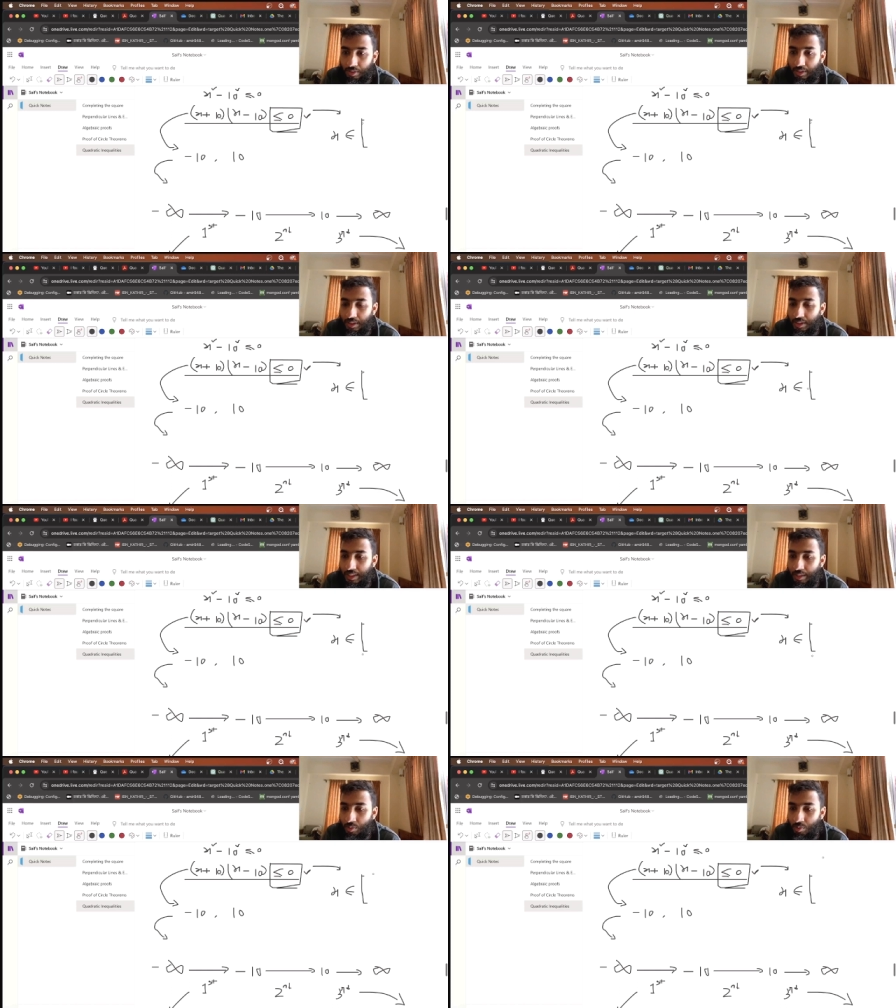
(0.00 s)
This is
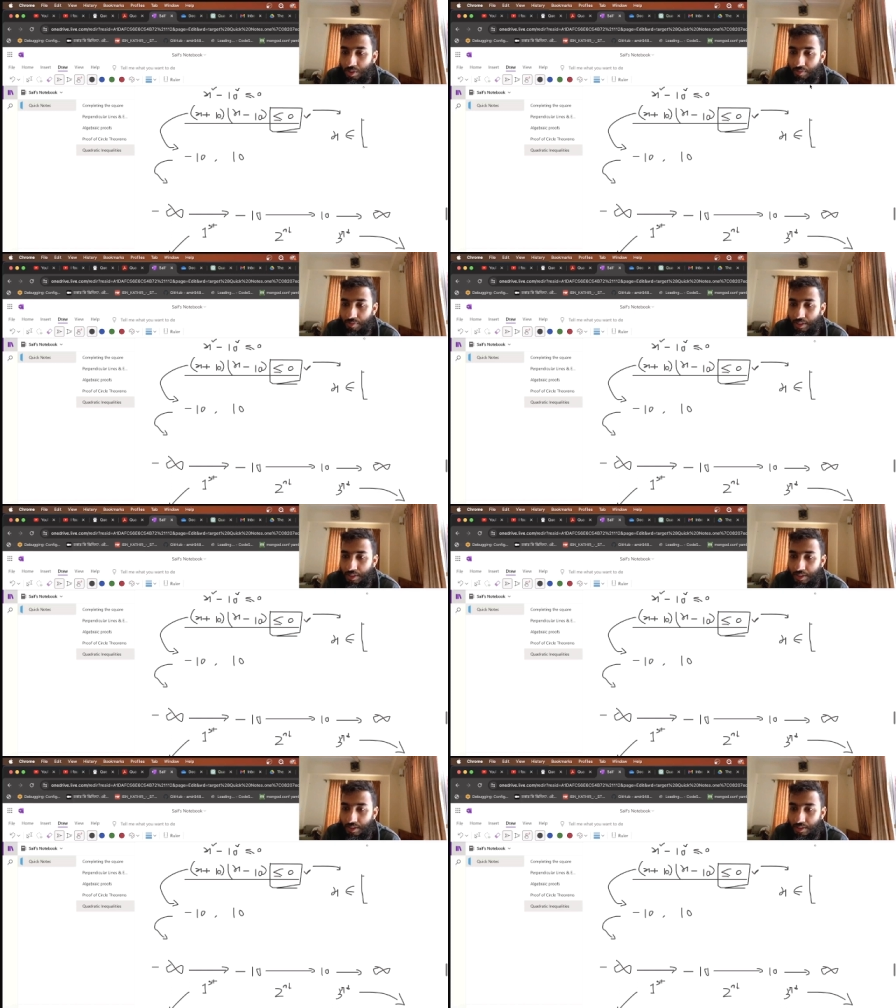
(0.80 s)
inclusive and
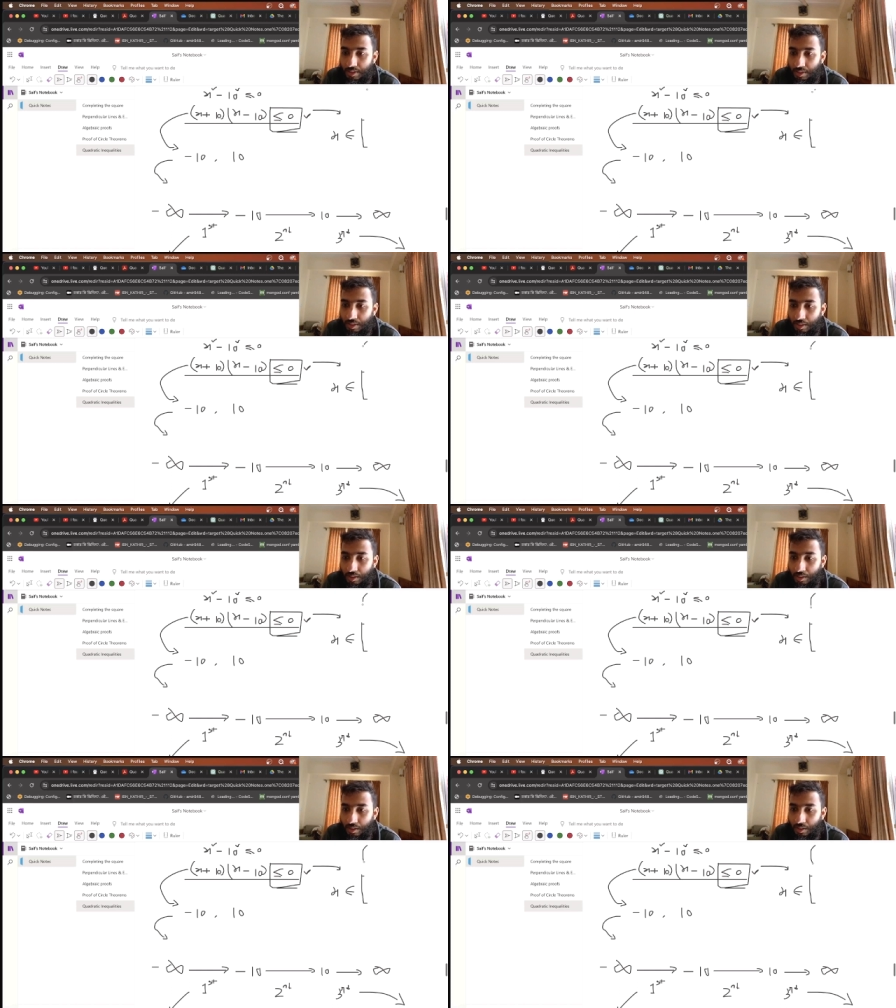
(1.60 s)
this is
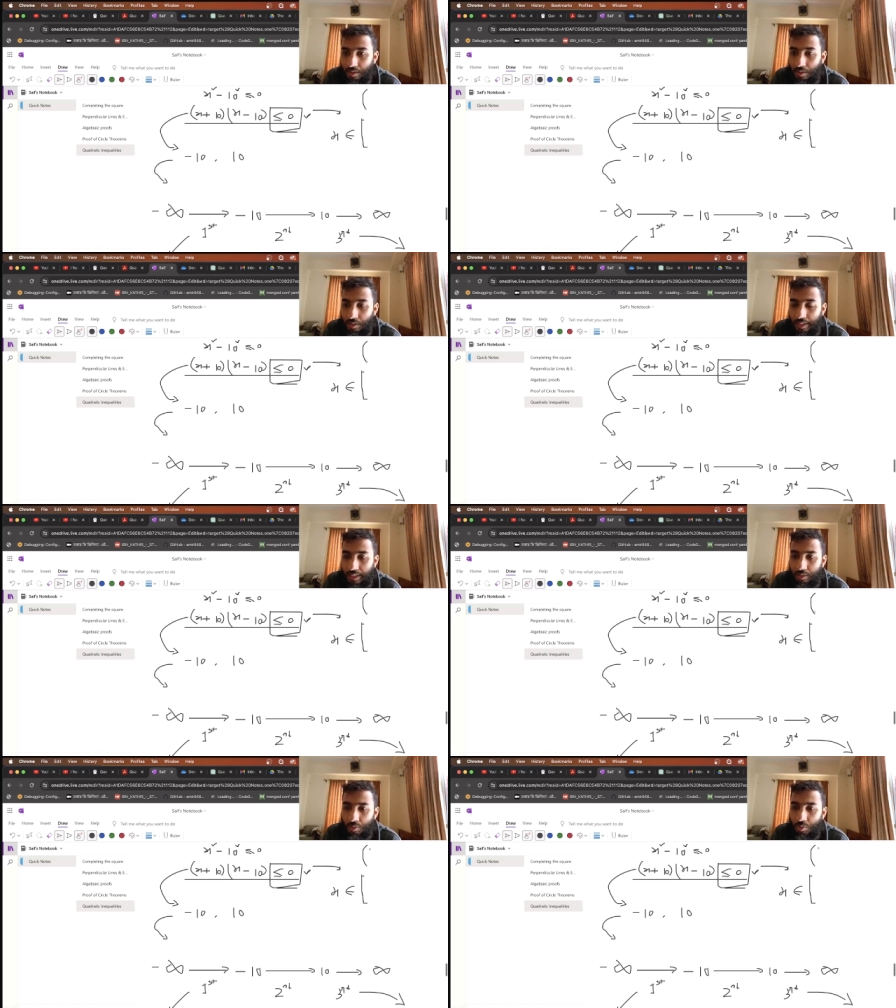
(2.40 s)

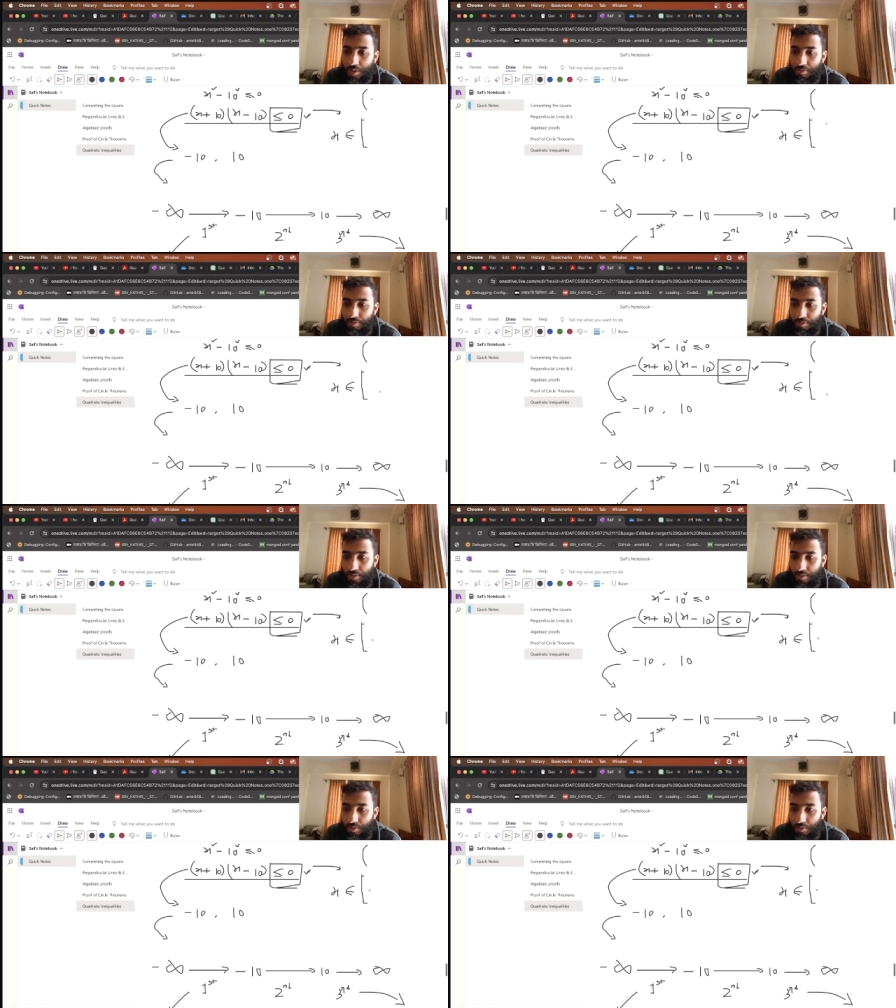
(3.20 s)
exclusive.
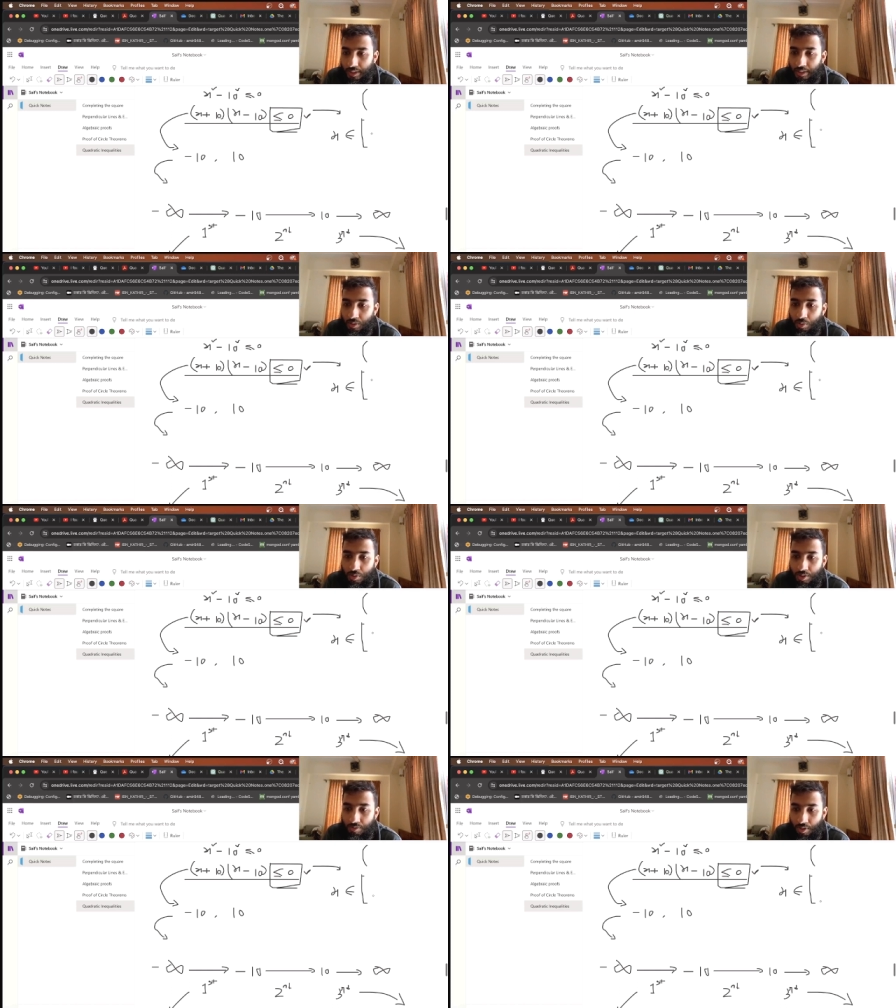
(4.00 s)
So
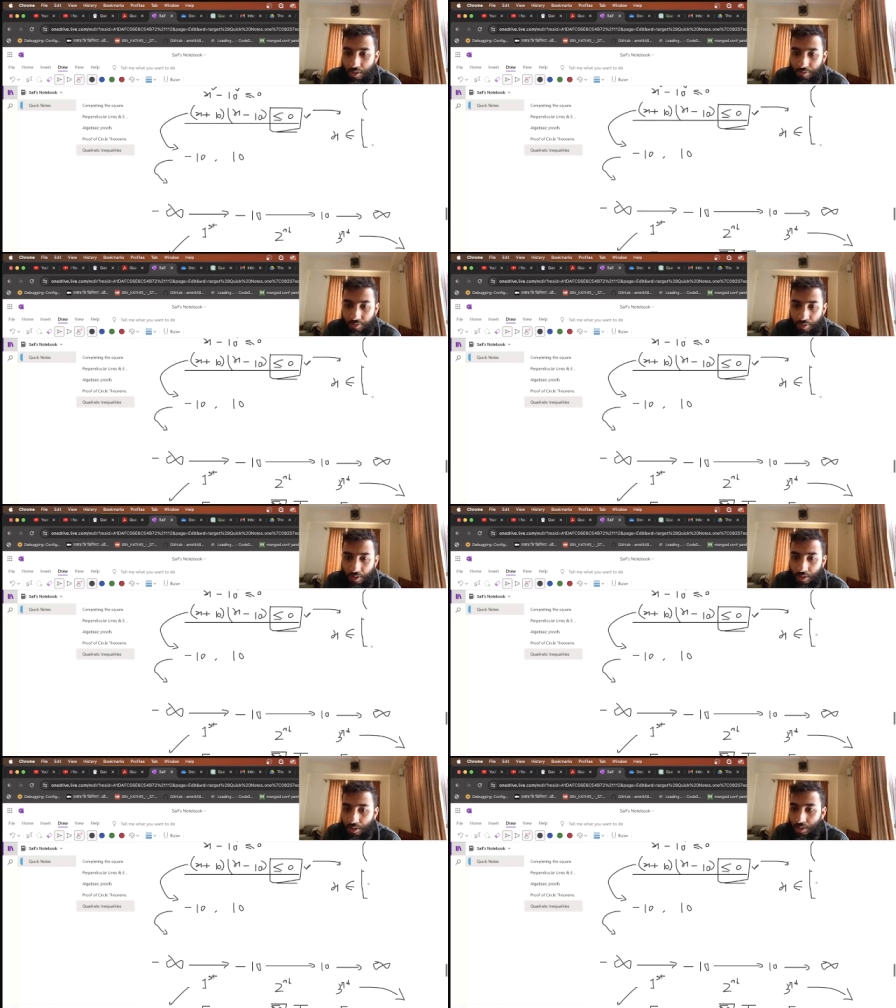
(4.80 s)
inclusive of
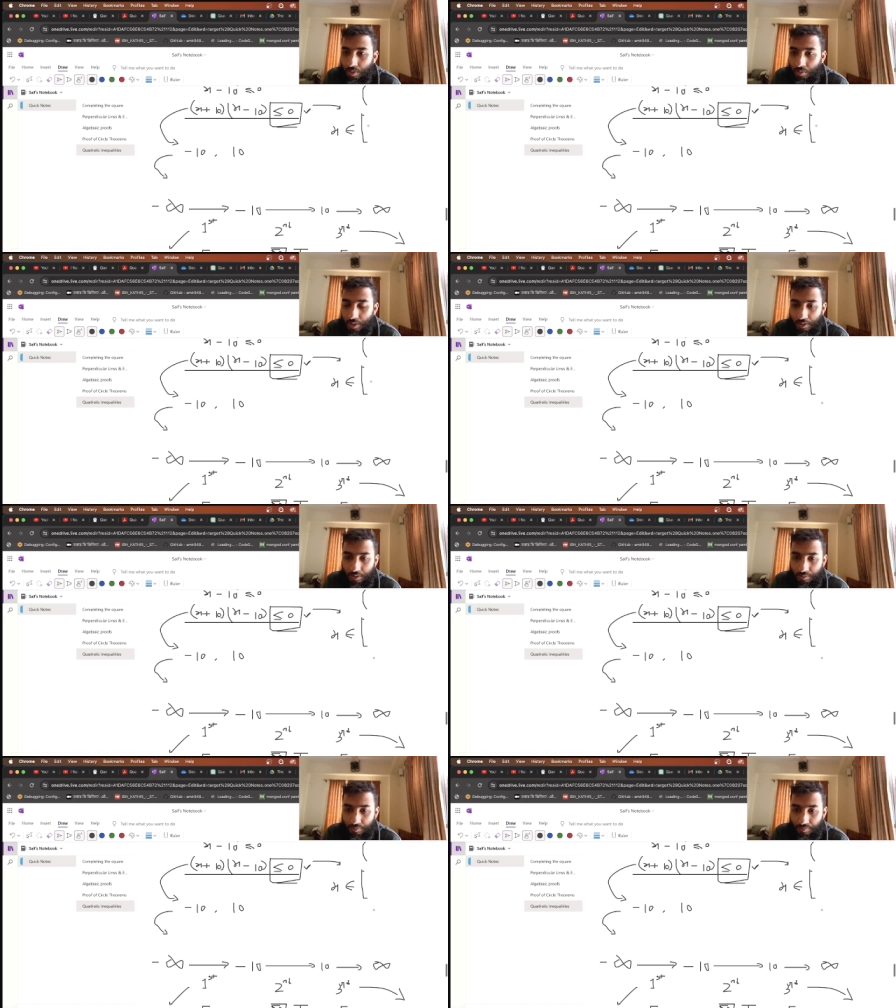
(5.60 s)

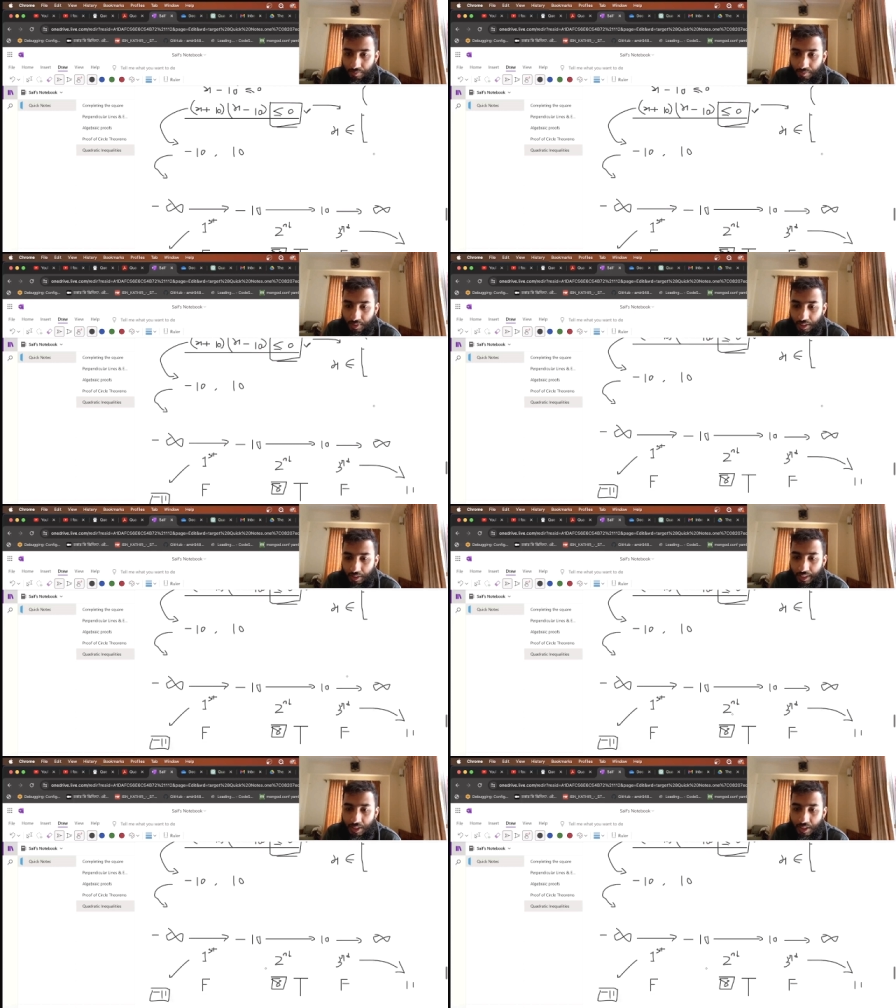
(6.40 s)
what? The
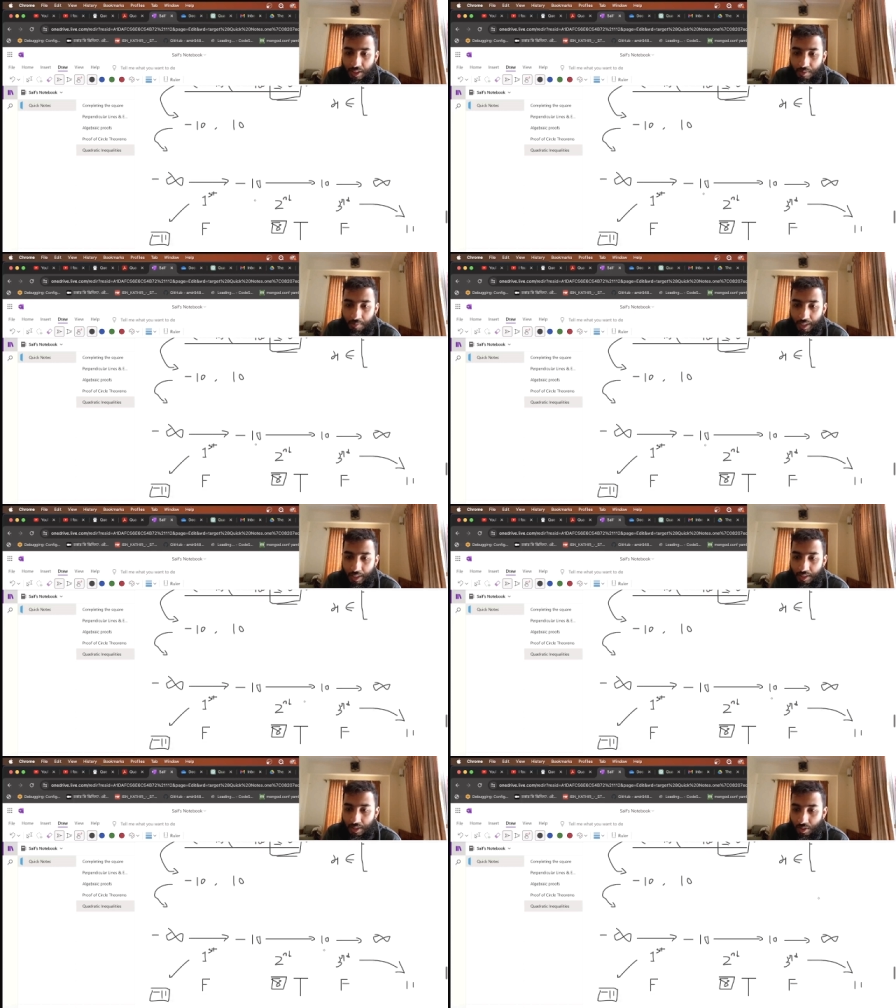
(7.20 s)
range is
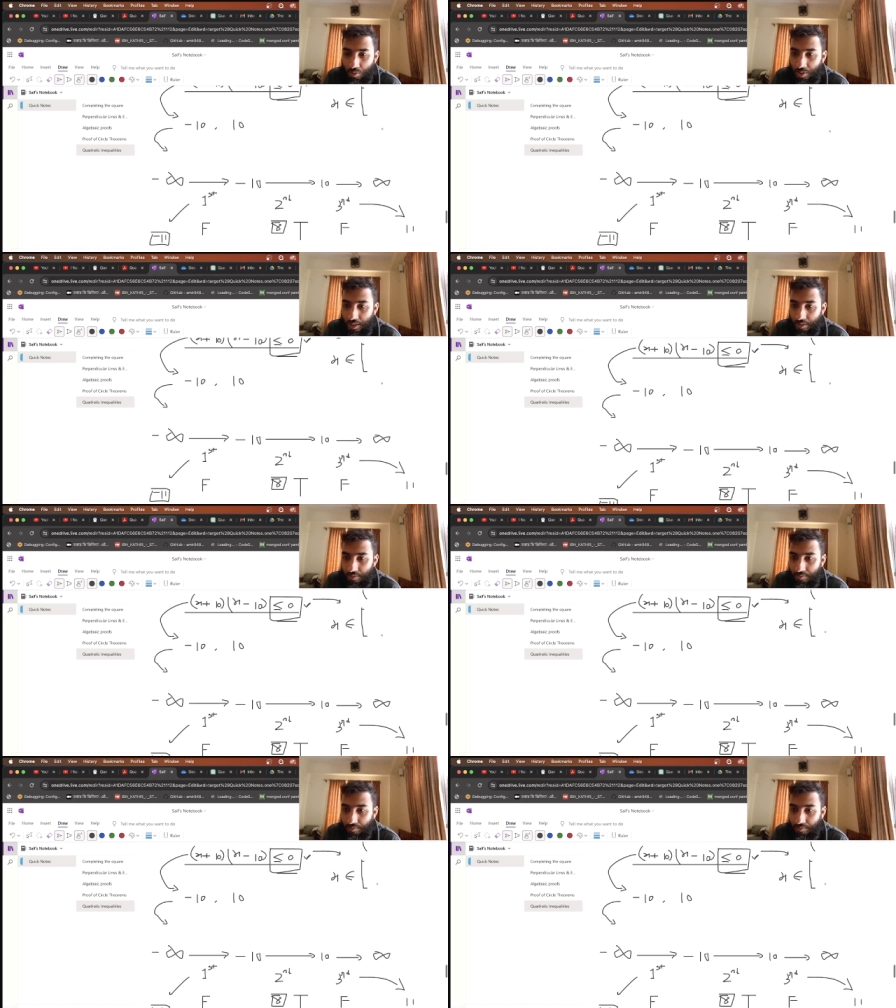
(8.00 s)
minus 10 to 10.